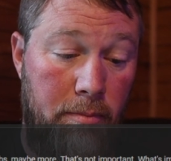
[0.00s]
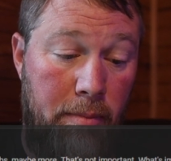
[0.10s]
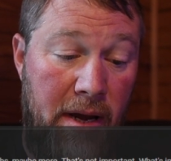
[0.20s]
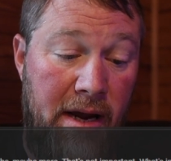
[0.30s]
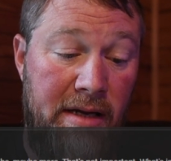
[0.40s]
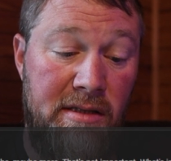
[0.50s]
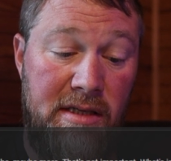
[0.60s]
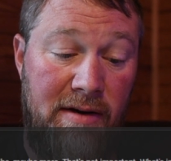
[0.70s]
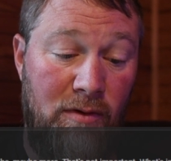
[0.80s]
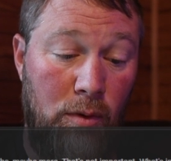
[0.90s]
Pains
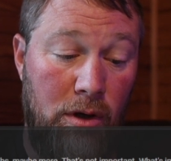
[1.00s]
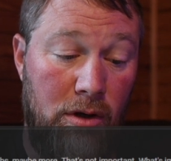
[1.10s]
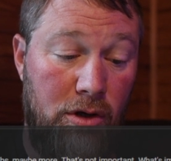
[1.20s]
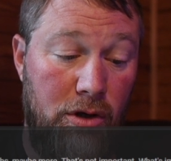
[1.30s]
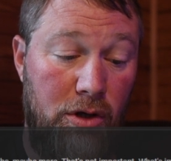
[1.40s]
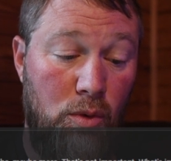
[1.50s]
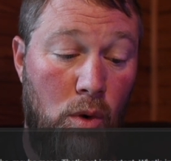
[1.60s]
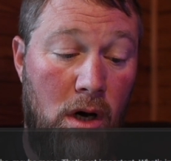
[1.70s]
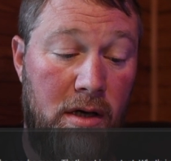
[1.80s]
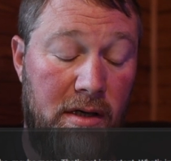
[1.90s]
everywhere. Couldn't
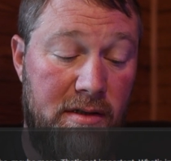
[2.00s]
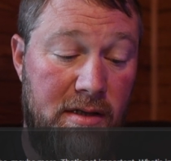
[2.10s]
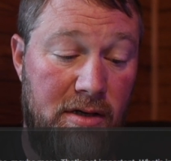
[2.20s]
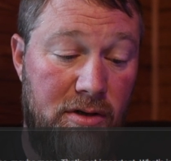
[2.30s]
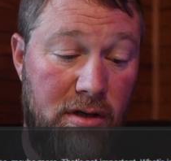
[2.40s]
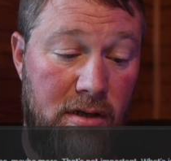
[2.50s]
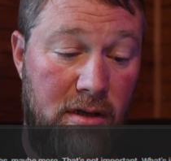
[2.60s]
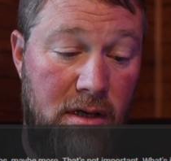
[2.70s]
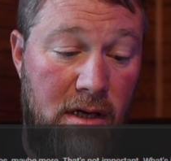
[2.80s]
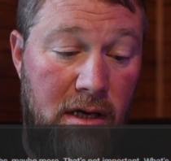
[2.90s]
walk, etc.
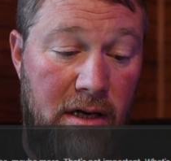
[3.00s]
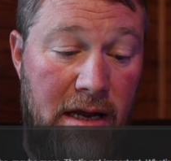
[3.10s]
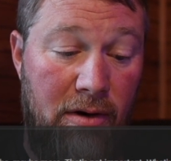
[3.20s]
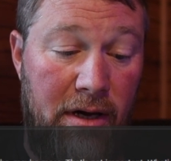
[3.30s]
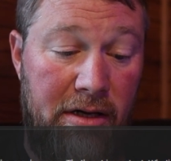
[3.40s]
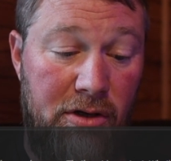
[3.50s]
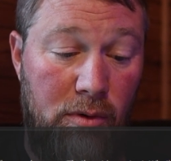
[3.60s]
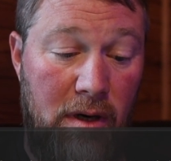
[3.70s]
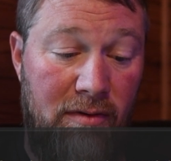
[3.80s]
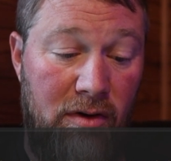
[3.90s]
Now I can
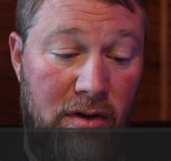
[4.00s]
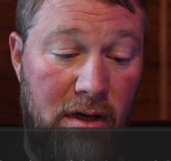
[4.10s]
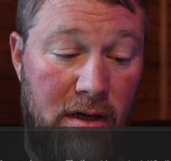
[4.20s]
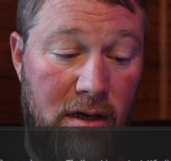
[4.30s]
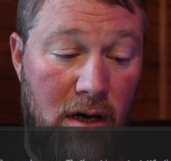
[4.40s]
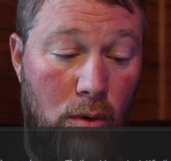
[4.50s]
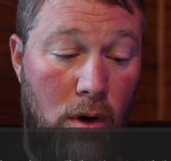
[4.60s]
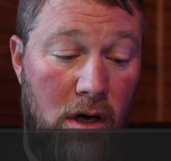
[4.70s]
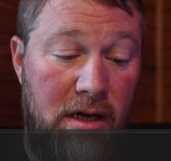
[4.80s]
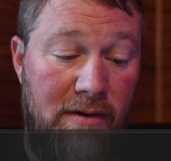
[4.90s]
do everything. I
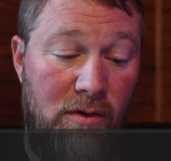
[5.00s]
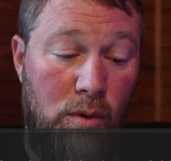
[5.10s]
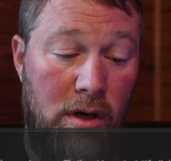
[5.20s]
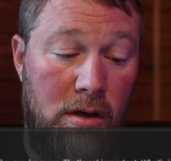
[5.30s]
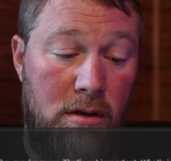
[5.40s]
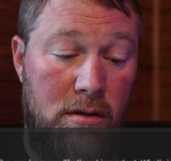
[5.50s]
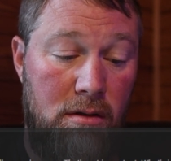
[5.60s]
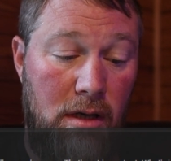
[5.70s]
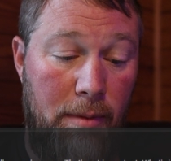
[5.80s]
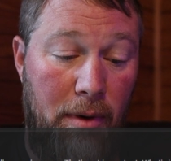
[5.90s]
walk everywhere.
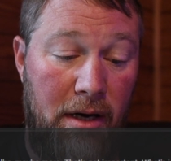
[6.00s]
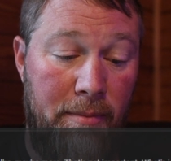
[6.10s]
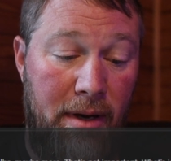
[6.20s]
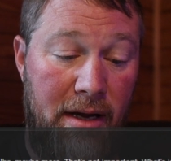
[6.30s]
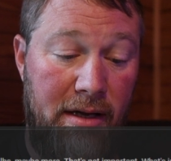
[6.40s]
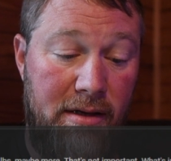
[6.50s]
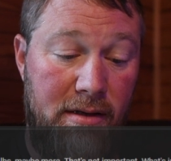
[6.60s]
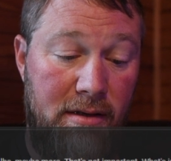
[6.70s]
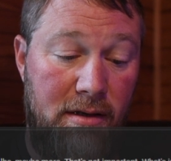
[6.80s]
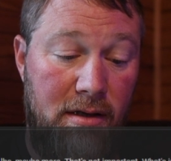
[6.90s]
I bought a bike.
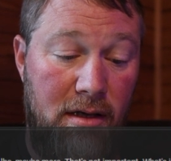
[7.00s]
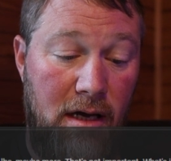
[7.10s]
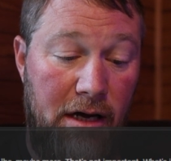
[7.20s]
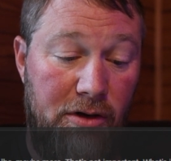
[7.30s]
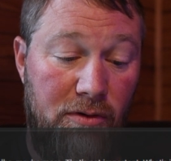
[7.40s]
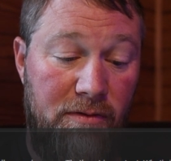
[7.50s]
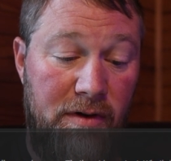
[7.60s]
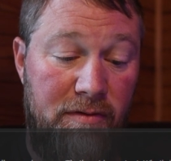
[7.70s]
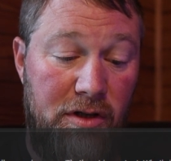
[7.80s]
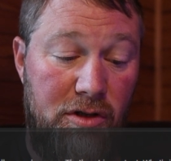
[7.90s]
I do
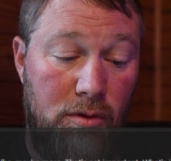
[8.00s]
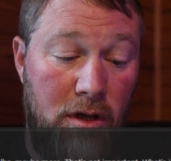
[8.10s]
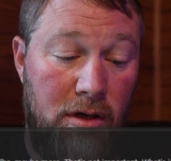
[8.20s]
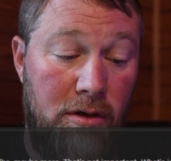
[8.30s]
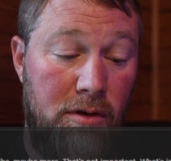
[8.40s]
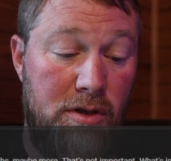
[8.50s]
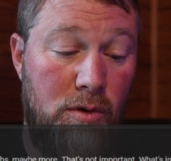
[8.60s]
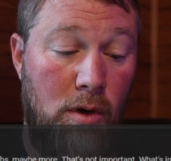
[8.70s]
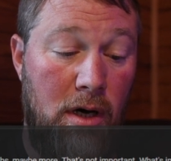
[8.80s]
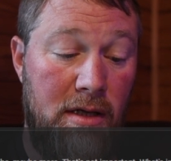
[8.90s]
50 to 100
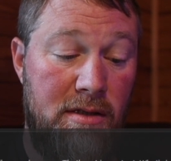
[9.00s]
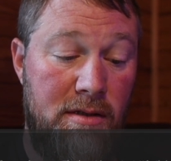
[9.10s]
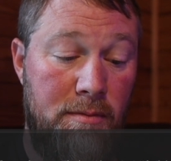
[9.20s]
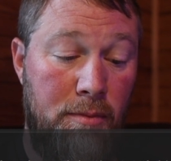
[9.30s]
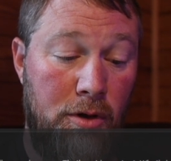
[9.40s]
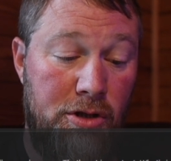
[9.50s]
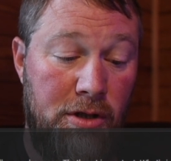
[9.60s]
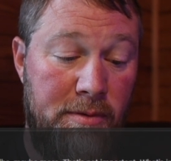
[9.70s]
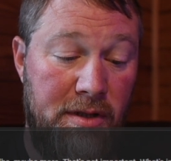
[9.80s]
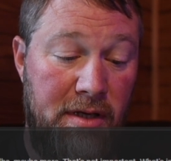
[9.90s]
squats,
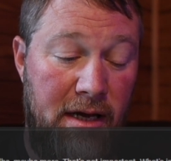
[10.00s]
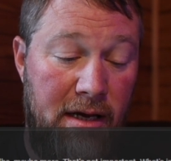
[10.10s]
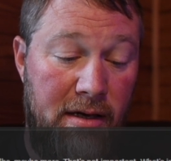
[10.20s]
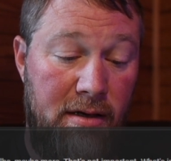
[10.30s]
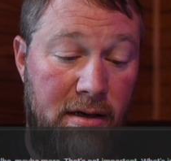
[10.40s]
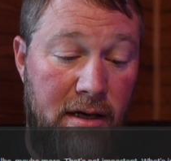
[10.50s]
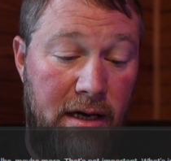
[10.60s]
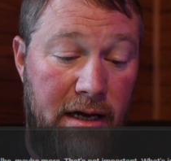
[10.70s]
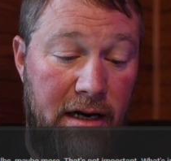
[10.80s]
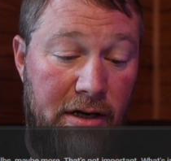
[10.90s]
push-ups a day.
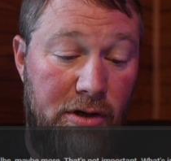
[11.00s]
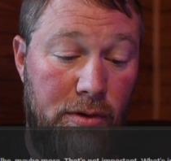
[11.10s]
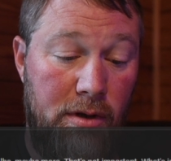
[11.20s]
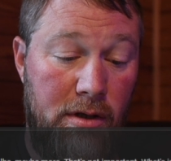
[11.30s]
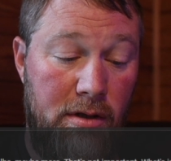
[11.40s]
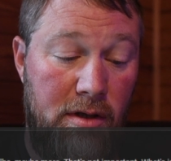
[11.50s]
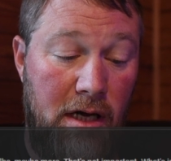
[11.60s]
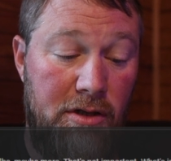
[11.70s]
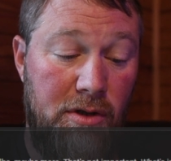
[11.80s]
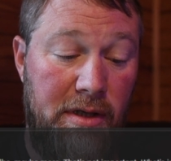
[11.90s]
And I do it
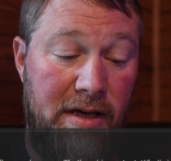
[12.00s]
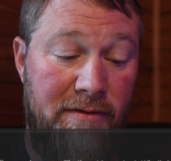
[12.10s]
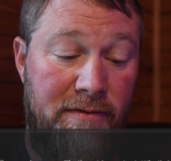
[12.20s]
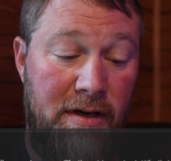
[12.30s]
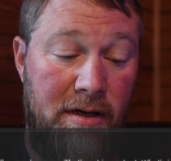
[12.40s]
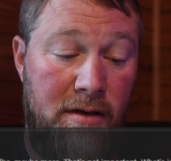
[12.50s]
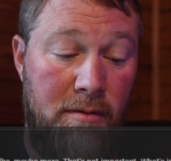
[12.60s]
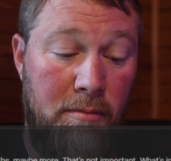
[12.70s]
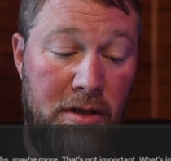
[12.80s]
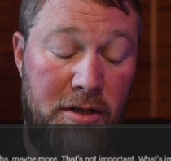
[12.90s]
not to get fit,
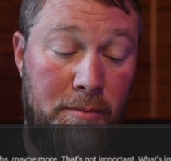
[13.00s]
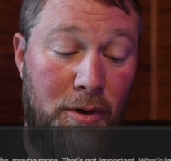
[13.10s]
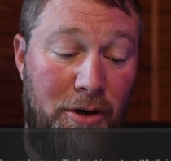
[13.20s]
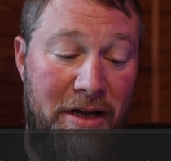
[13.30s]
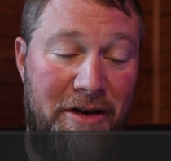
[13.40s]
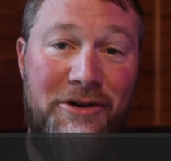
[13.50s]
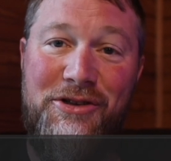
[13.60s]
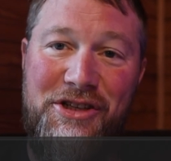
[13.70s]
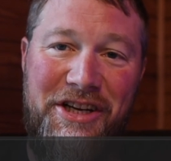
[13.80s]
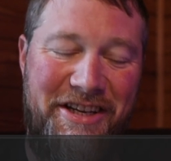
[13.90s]
but to burn
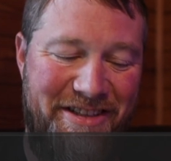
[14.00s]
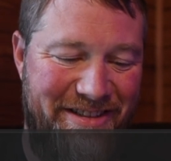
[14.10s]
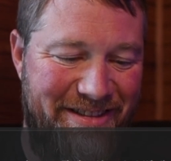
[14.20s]
energy.